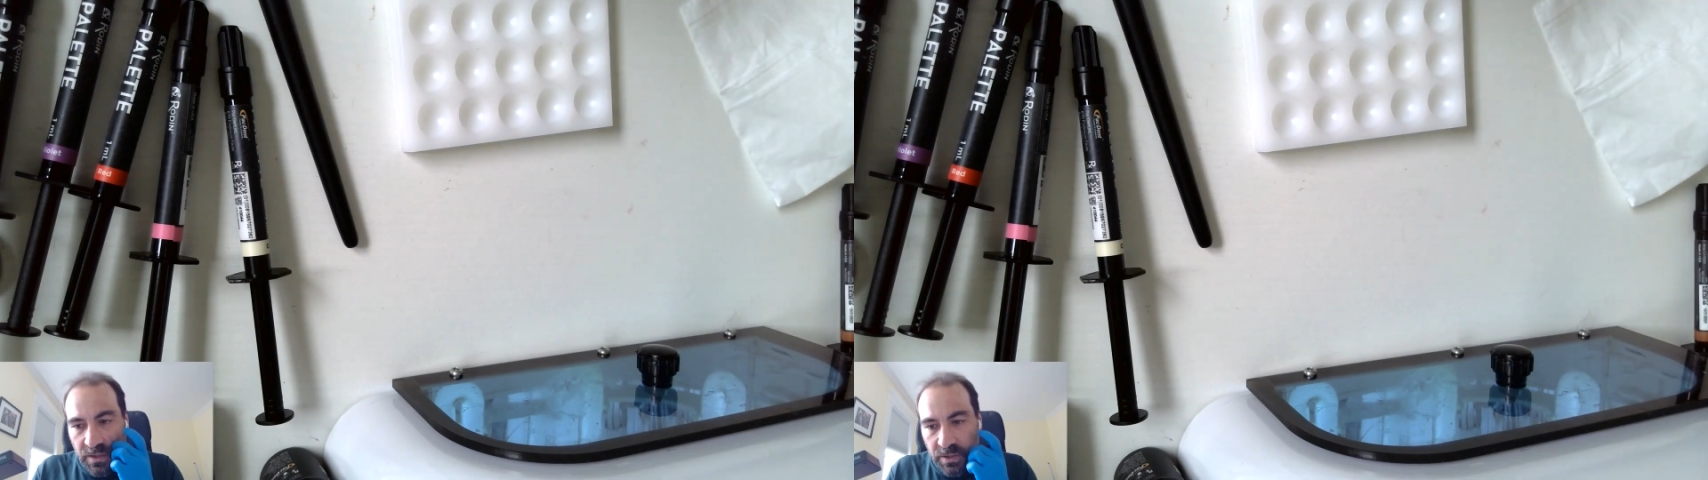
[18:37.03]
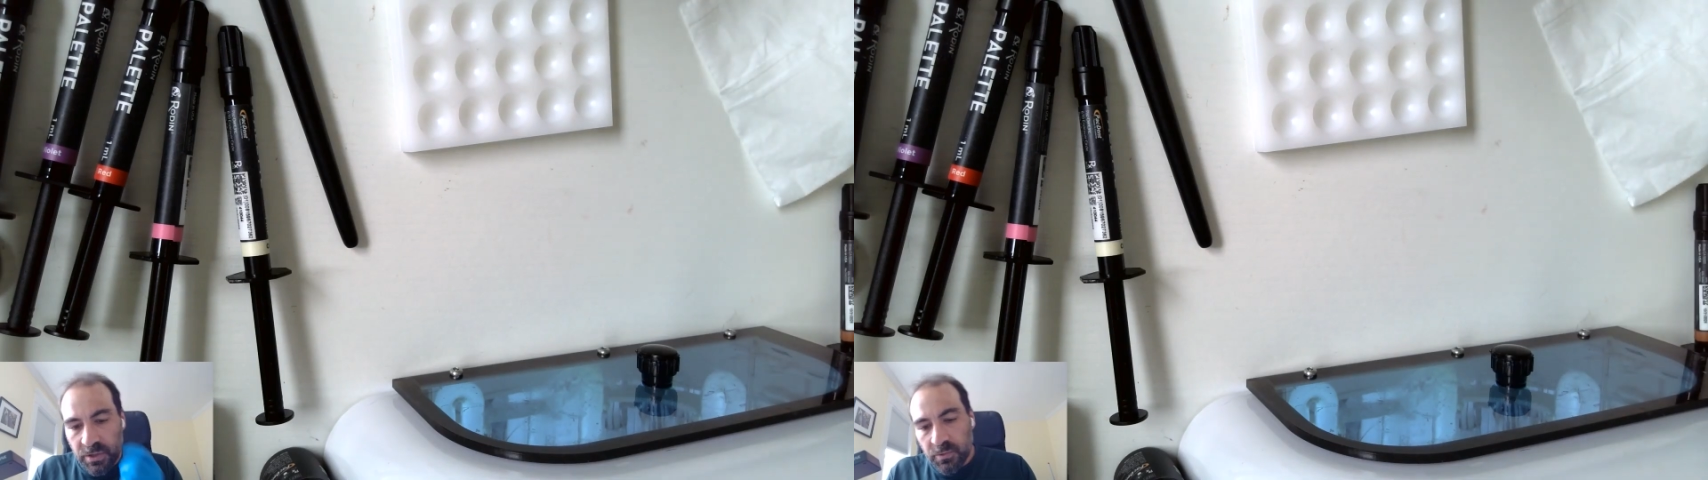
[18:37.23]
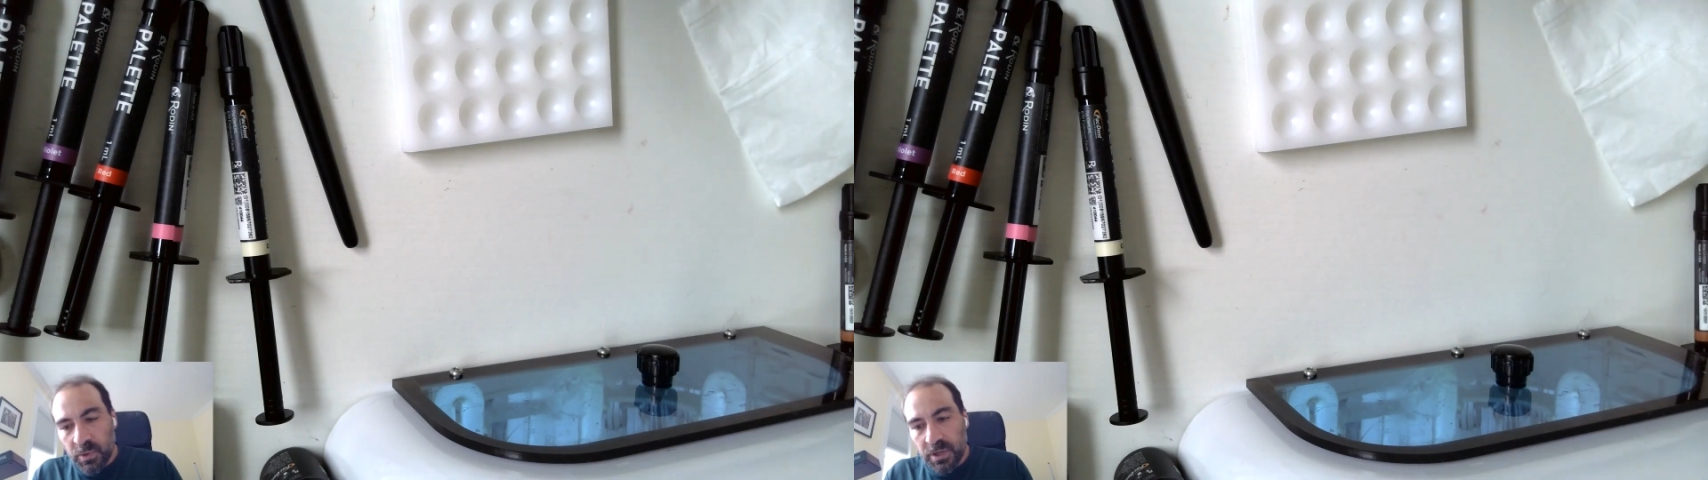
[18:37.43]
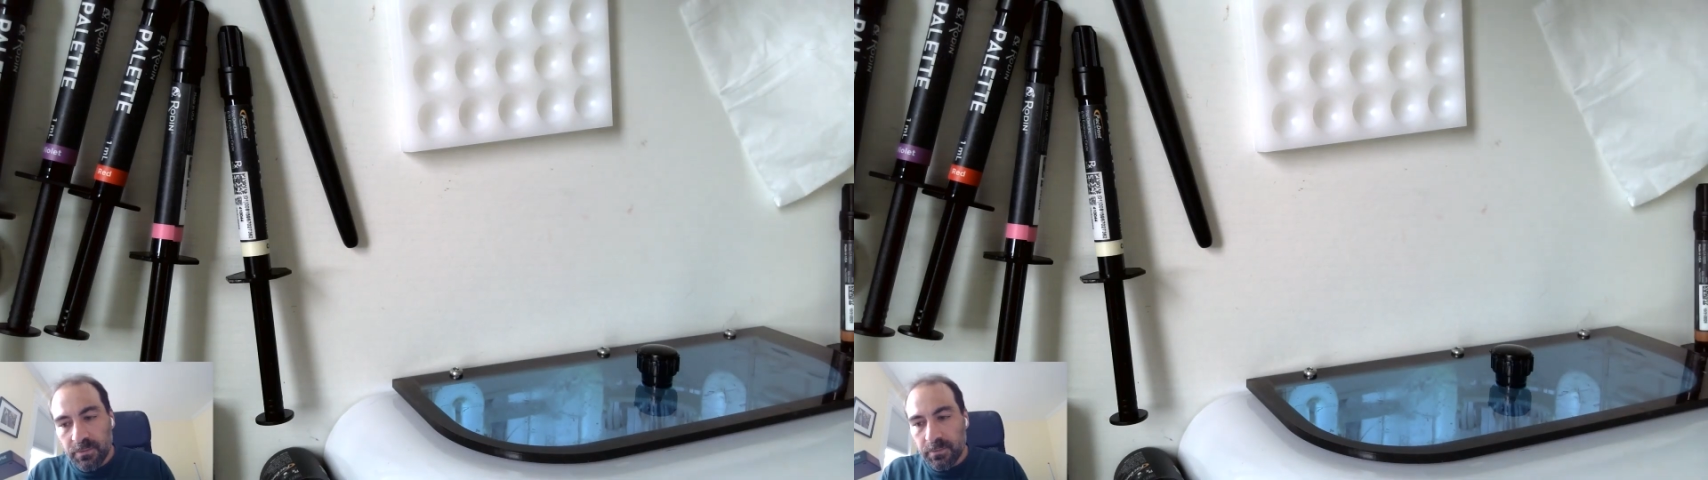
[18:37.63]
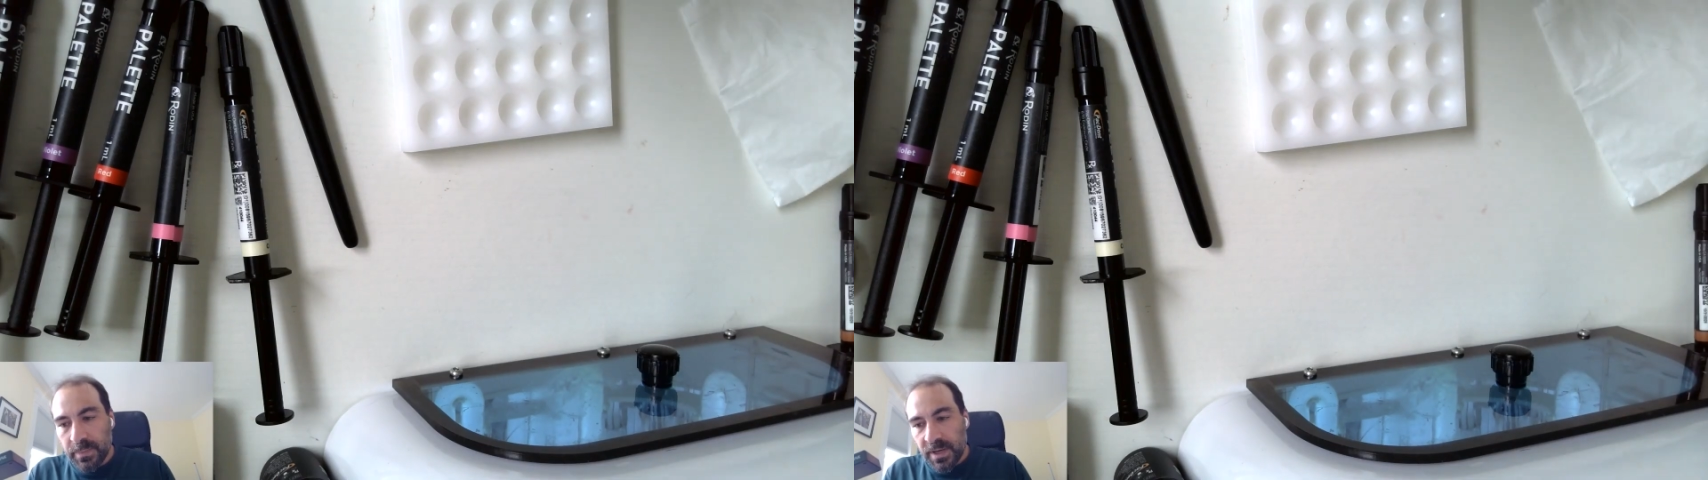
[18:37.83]
You don't want to
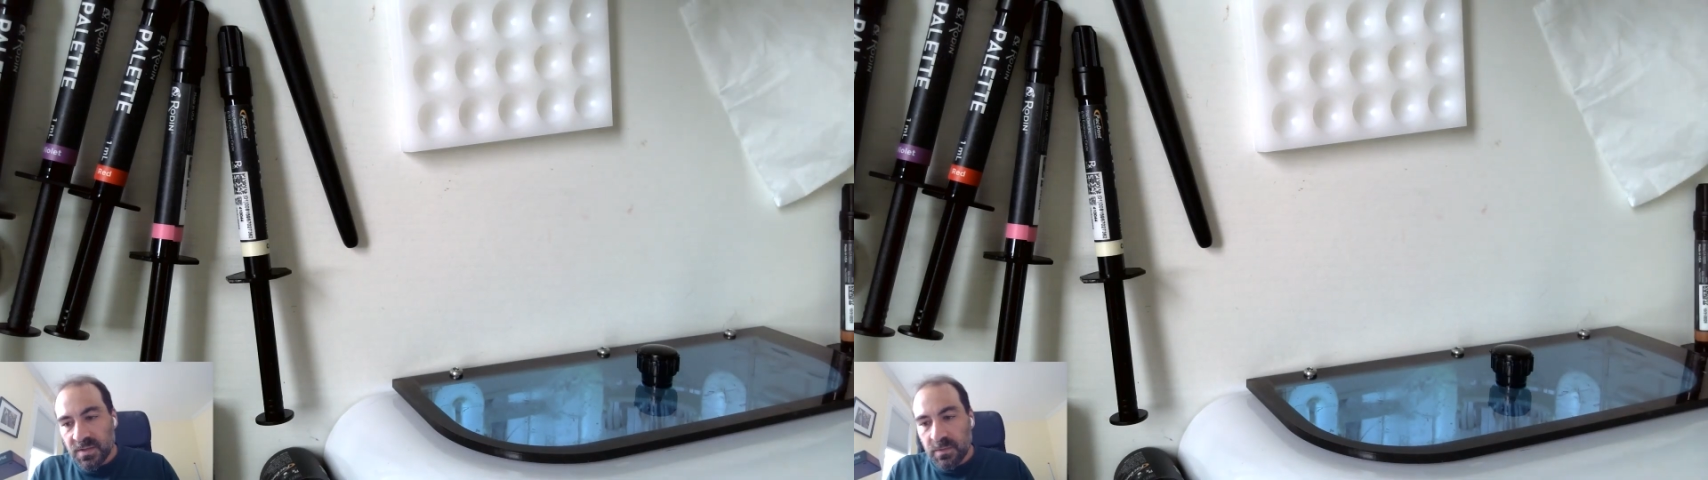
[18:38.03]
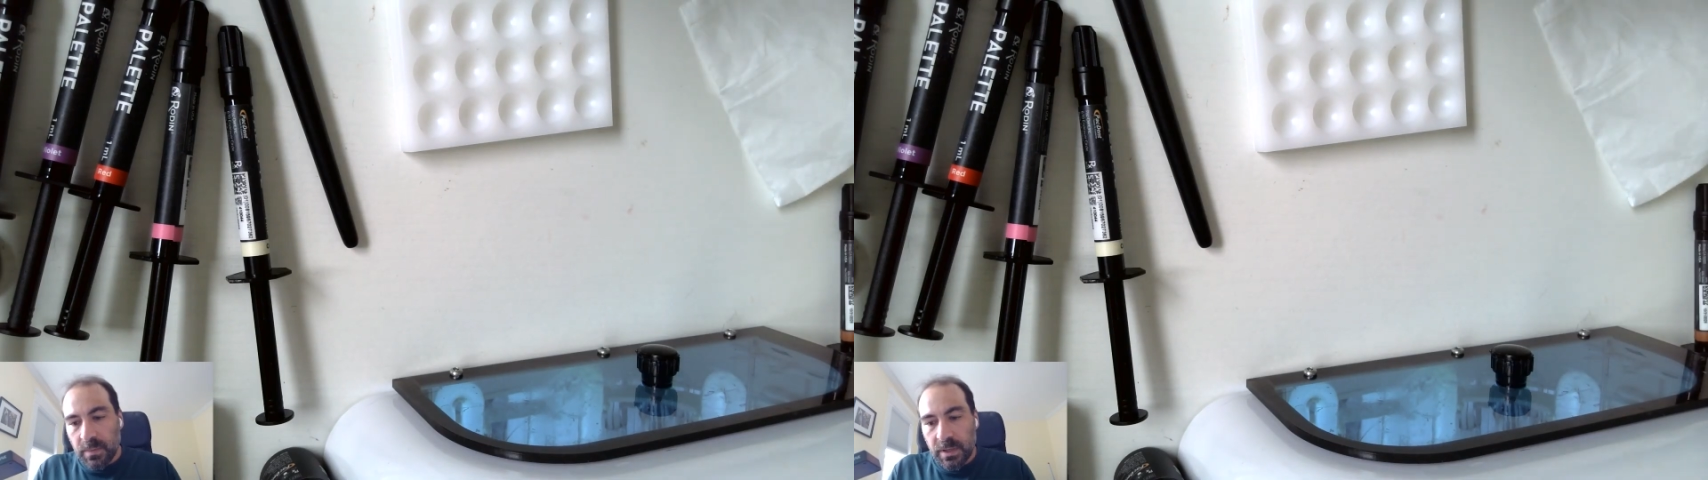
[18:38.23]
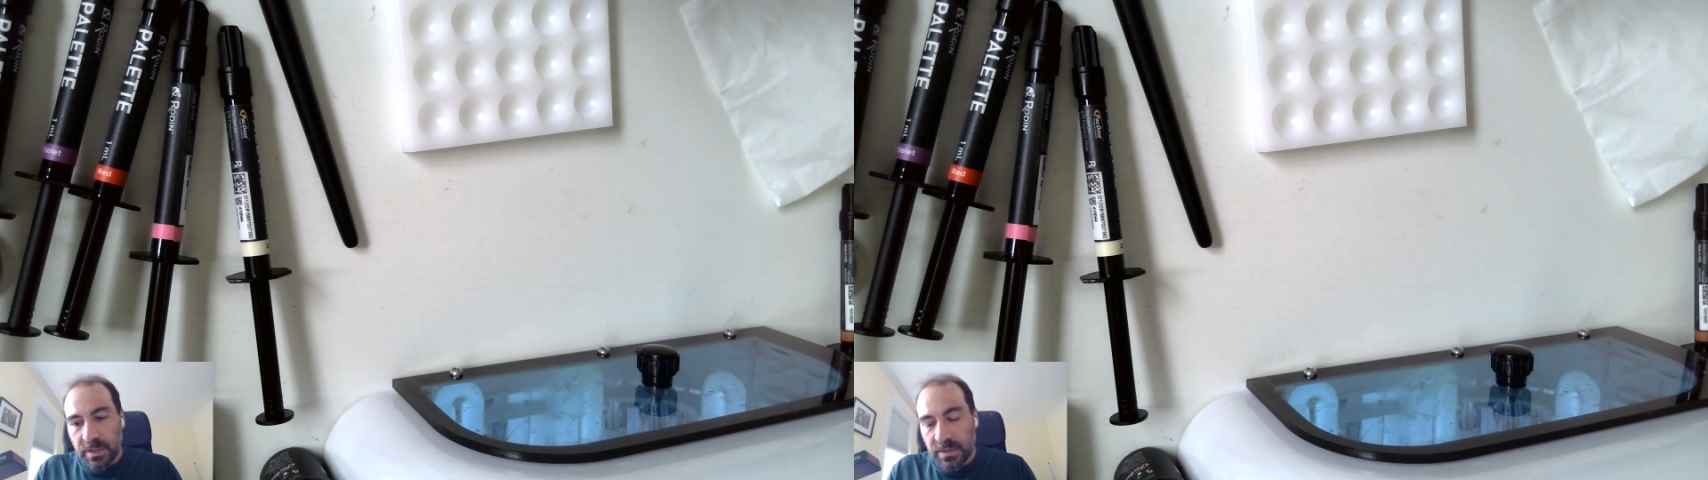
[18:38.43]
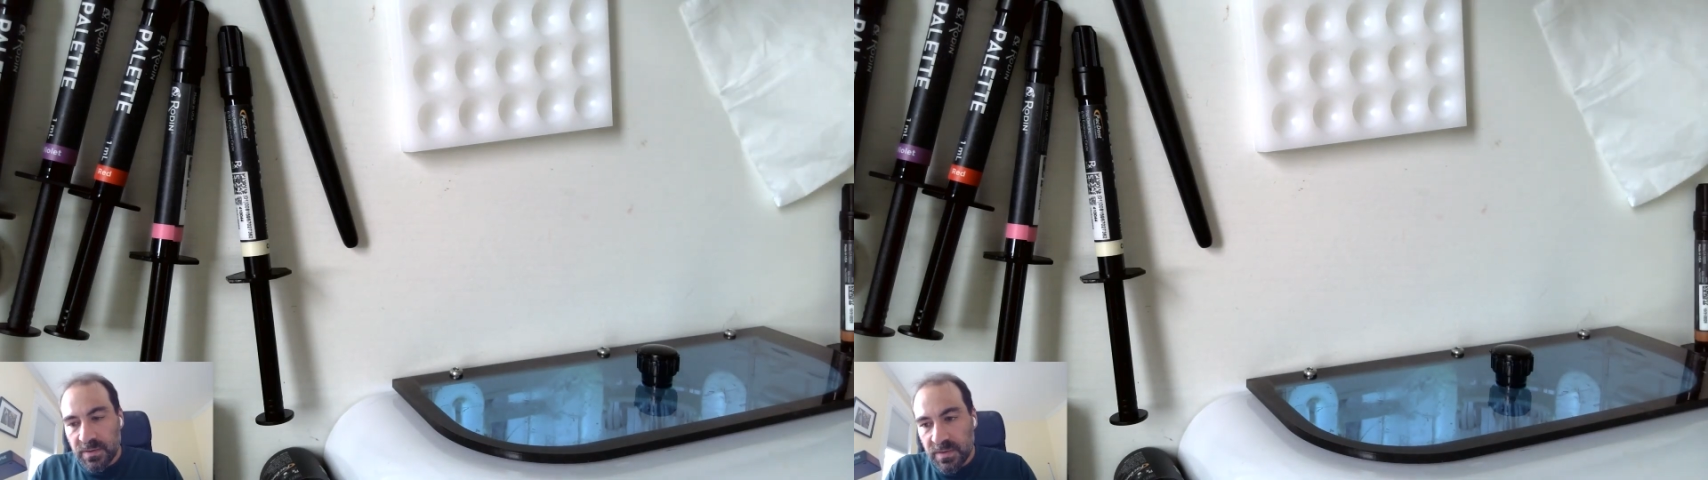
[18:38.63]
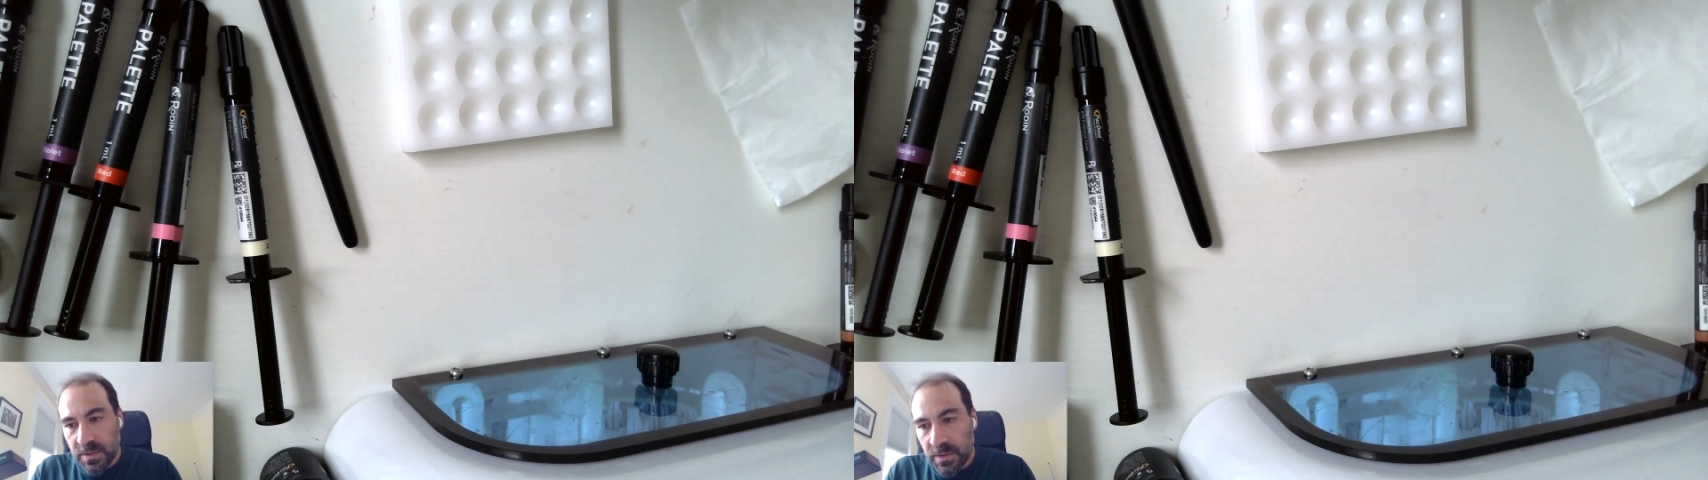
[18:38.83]
maximize.